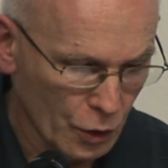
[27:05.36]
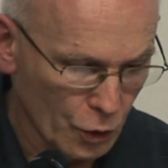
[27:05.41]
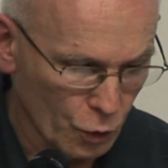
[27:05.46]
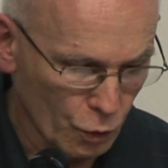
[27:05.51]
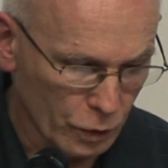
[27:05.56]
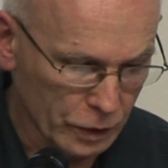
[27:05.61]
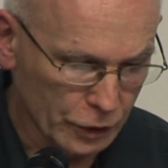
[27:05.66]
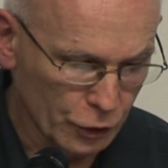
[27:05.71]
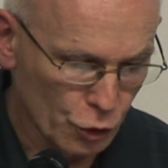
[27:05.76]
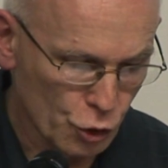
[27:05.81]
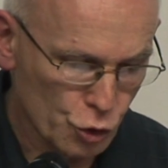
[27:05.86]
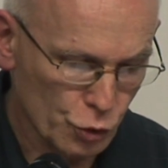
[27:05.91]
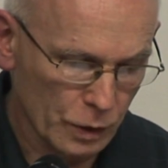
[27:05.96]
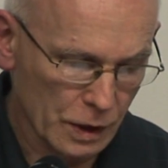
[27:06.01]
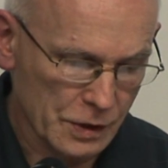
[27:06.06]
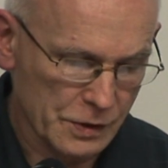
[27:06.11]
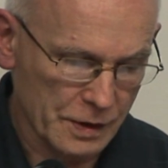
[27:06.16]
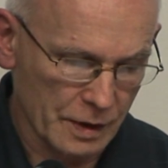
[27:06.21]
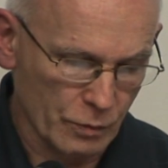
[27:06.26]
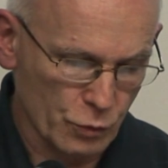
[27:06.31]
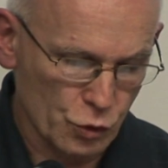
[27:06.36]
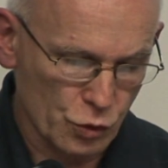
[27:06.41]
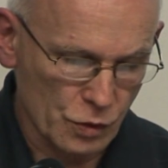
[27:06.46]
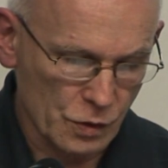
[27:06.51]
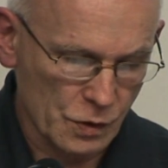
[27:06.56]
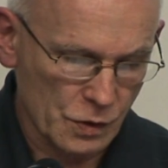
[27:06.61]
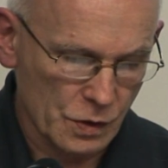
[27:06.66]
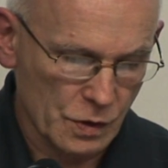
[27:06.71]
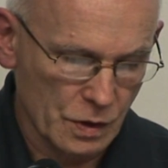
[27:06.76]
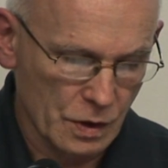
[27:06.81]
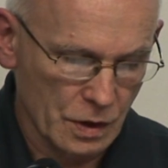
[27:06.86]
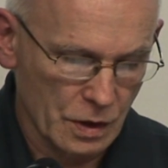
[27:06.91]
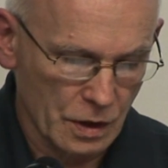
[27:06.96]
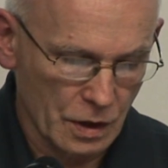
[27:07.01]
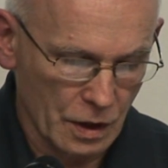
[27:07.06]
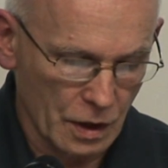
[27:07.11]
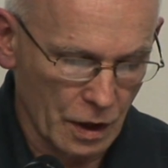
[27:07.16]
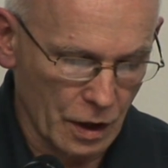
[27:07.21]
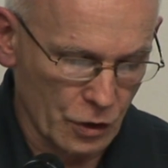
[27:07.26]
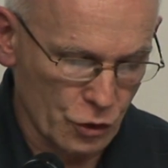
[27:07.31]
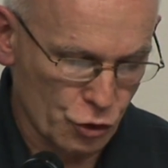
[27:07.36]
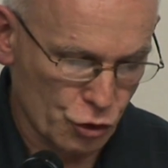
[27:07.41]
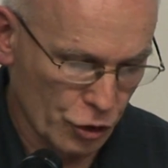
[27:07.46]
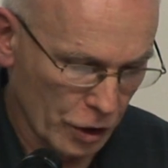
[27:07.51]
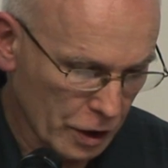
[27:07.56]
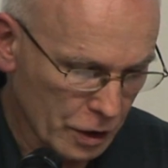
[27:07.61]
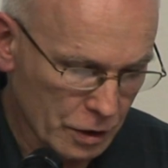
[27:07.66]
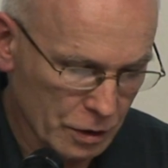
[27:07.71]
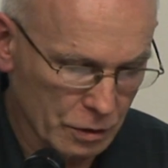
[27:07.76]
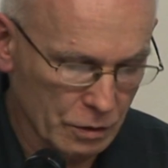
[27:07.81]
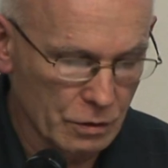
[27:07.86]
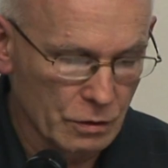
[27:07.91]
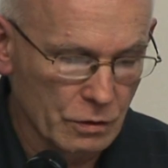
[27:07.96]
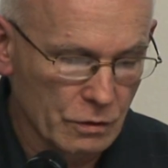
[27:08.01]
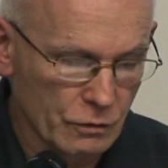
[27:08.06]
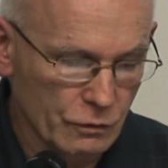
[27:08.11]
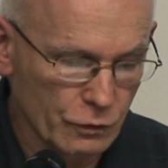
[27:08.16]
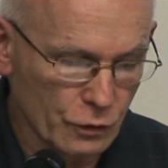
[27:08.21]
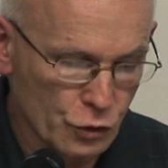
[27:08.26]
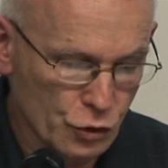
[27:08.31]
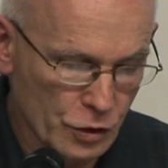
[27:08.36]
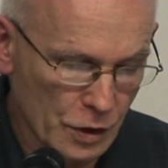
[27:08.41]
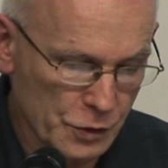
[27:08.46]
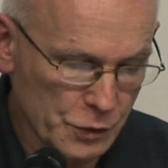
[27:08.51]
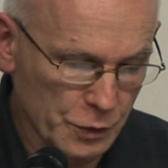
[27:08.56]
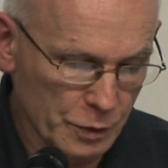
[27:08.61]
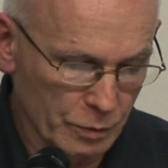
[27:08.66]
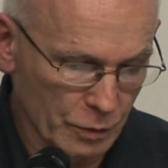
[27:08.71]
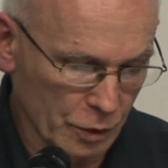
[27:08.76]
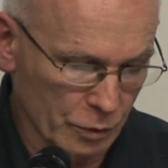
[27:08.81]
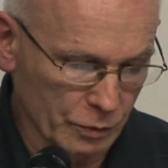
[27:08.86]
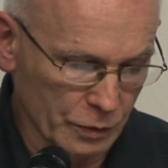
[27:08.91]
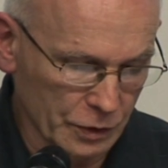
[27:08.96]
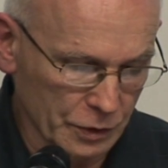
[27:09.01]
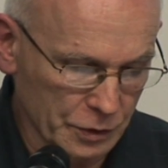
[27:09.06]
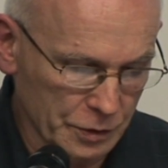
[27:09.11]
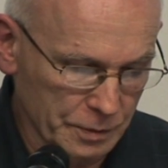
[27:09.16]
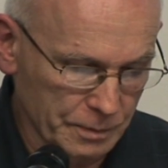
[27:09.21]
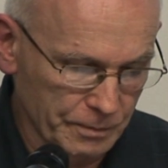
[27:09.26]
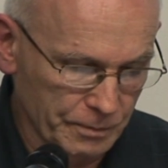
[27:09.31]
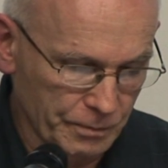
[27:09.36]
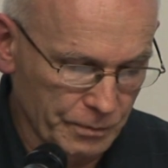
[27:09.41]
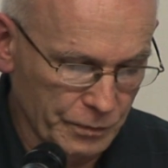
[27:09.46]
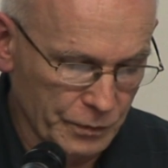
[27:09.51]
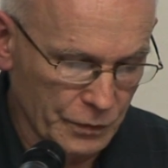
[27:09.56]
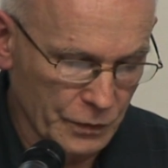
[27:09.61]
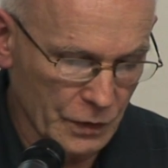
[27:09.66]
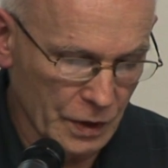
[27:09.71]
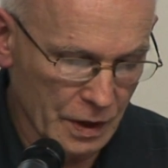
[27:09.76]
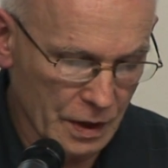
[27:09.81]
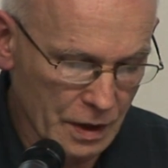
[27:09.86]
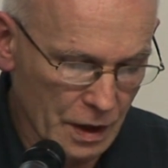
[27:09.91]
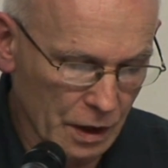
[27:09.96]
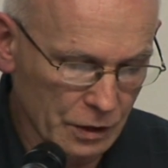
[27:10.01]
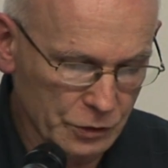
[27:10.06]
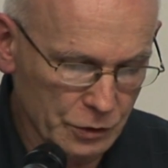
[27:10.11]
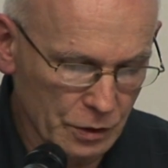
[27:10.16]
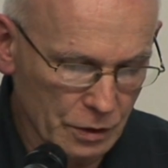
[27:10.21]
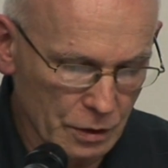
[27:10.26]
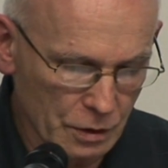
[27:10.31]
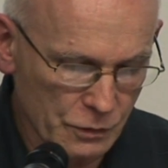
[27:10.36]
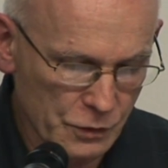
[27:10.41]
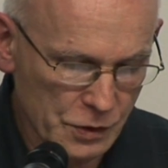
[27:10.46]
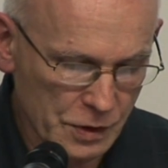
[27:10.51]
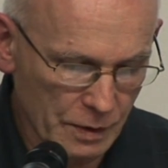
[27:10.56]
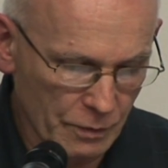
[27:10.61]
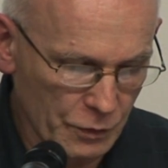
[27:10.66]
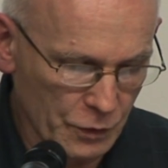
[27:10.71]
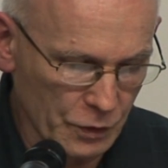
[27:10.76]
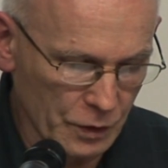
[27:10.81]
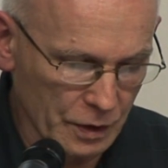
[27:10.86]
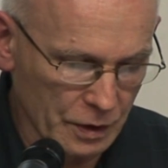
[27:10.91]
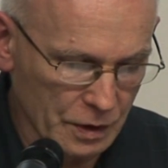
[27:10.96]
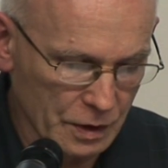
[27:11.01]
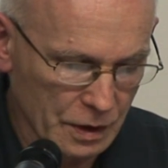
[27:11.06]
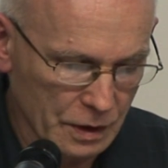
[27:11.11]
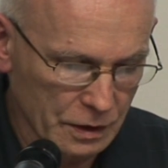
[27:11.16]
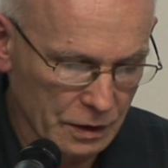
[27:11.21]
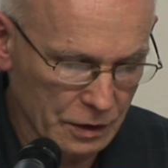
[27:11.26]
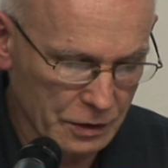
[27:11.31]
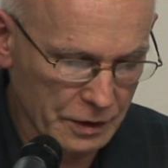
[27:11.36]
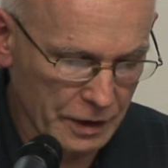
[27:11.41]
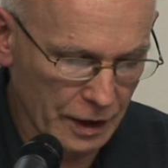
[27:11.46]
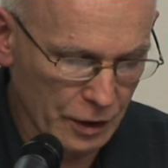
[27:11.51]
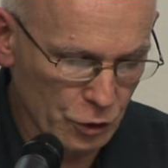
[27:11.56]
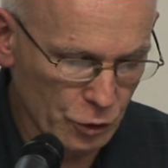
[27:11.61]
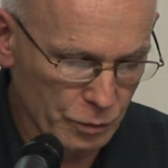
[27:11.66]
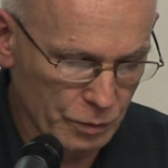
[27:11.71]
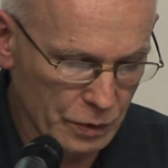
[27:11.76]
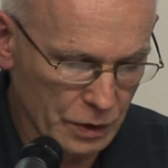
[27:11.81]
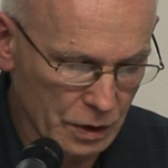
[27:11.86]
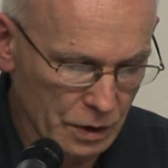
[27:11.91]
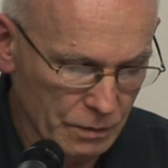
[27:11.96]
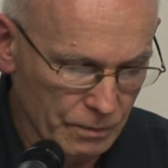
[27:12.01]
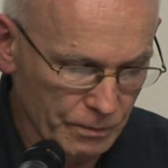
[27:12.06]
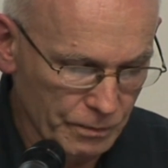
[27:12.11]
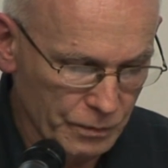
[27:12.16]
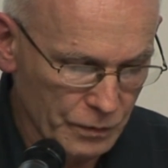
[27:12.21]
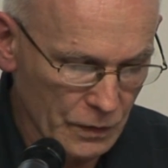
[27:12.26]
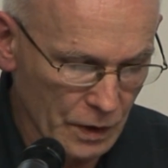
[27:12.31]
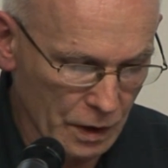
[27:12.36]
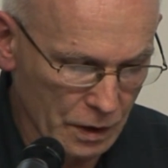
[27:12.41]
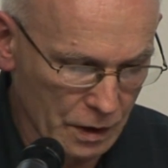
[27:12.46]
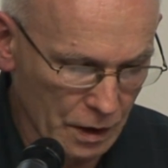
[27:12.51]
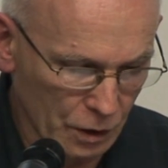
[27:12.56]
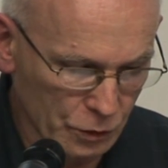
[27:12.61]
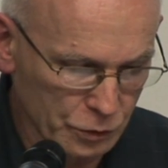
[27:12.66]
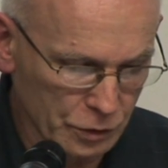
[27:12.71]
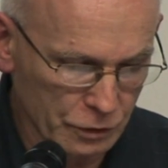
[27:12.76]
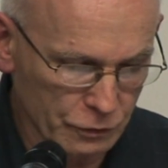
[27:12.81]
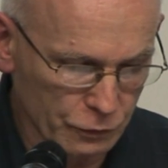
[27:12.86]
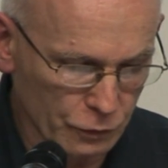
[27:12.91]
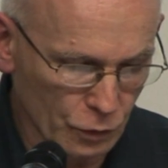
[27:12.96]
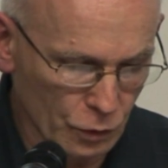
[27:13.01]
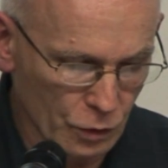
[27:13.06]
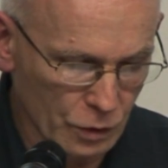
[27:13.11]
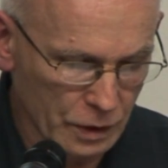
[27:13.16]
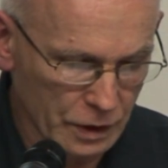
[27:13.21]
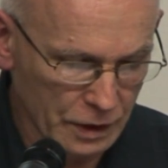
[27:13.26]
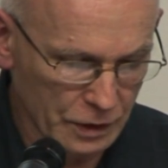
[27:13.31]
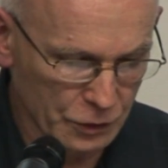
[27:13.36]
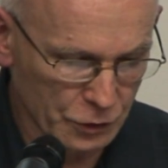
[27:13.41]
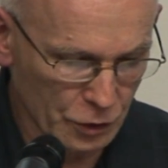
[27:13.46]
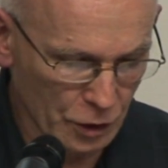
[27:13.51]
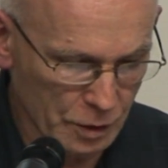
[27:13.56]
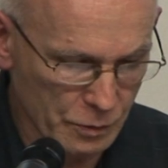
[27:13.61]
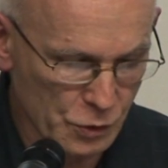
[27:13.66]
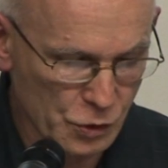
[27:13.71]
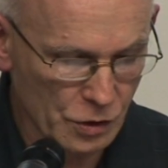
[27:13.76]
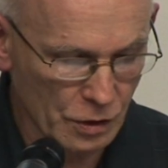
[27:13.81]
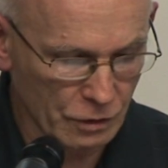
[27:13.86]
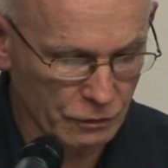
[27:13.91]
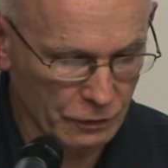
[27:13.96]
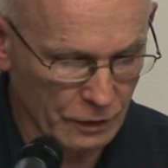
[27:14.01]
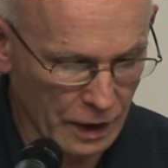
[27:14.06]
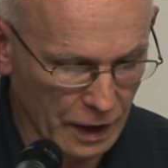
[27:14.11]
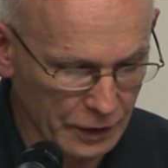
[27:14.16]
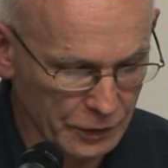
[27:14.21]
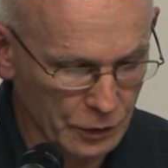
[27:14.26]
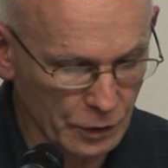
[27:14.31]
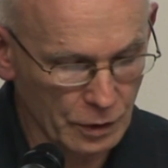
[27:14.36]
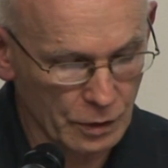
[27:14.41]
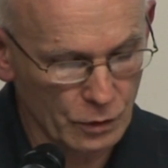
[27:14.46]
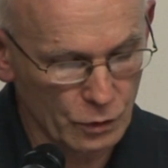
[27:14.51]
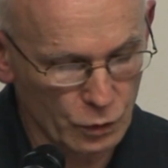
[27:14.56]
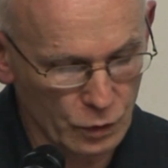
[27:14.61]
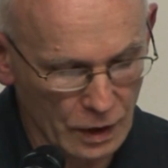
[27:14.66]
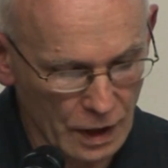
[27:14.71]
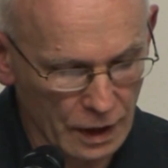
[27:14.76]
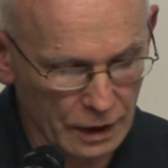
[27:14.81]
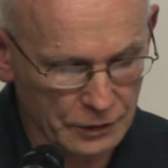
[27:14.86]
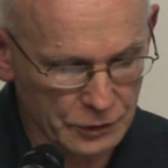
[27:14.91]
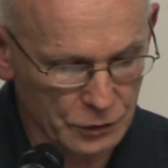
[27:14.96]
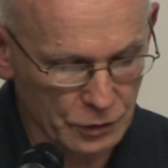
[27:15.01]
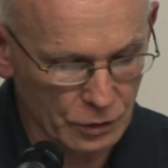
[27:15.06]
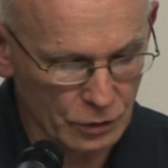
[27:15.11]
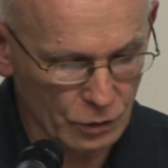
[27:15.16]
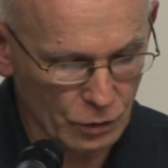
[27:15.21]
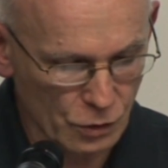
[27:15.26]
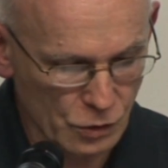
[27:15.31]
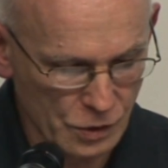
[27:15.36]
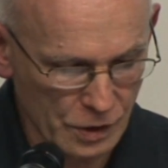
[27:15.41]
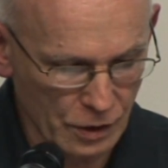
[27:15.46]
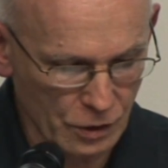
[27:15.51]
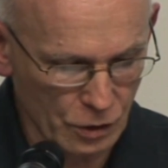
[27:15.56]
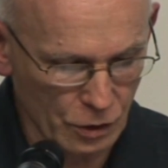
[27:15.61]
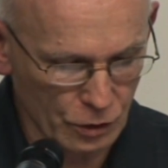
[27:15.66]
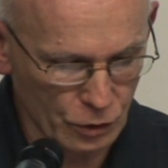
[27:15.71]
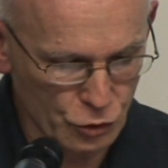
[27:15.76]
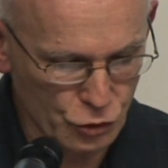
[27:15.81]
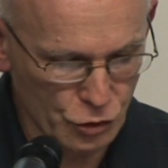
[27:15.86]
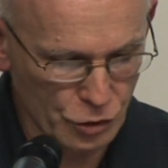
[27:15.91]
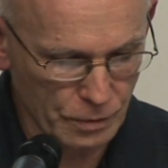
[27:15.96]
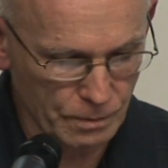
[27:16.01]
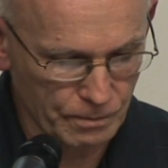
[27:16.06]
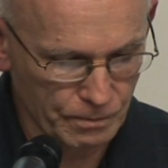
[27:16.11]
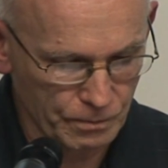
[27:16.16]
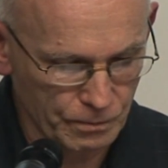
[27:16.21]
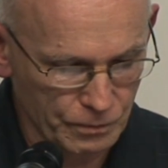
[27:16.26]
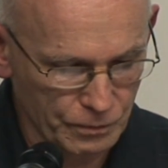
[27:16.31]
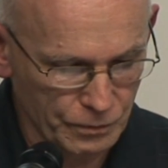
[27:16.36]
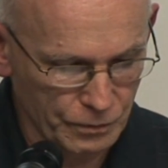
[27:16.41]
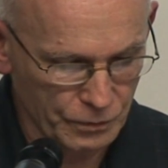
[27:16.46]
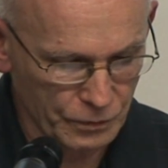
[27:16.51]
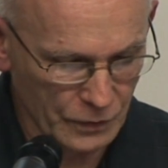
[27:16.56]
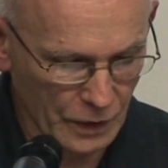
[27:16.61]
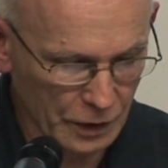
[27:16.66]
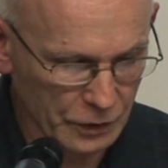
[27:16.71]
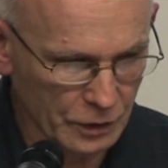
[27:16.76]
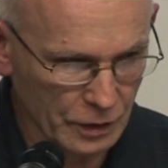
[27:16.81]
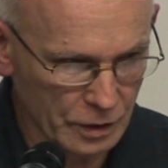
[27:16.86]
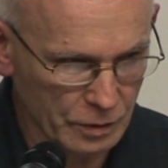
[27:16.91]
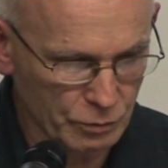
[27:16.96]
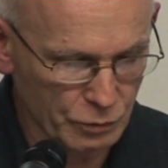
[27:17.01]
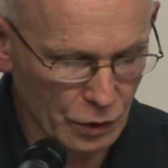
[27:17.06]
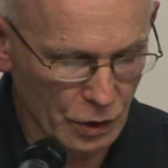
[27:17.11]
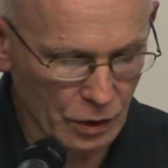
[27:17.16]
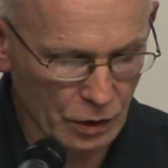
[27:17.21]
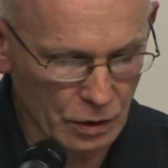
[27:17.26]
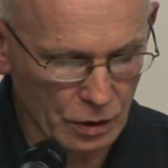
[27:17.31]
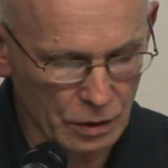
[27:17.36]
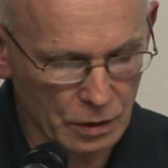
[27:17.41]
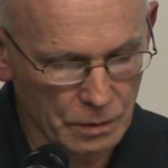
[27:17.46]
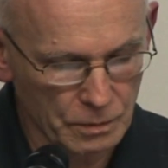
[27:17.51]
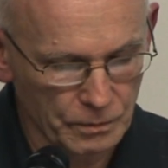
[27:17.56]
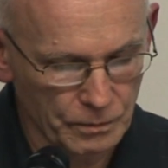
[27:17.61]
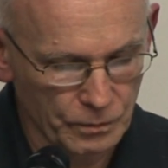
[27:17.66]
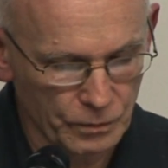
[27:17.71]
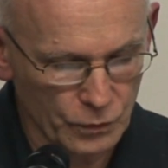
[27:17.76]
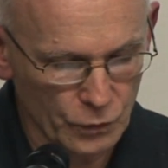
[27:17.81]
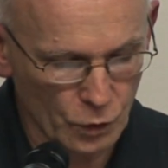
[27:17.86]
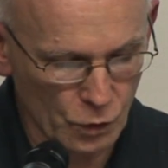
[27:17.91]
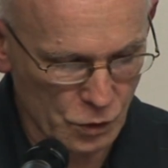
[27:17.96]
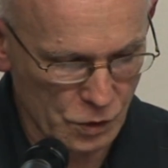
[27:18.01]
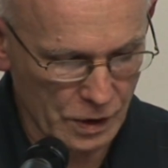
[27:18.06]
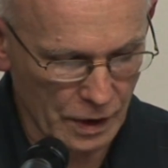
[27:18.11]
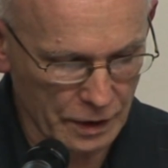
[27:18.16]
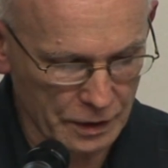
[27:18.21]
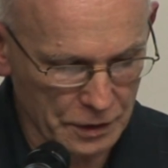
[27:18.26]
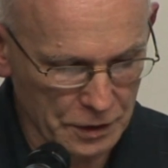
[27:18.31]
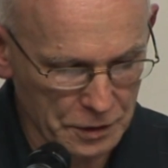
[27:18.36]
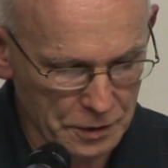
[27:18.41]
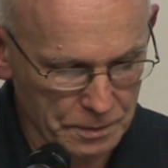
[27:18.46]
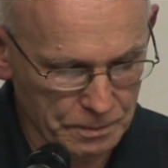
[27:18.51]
where the usual assumptions are shaken for just a moment, the encounter of something that cannot be accounted for in terms of either reality or psychology, neither empirical nor psychic.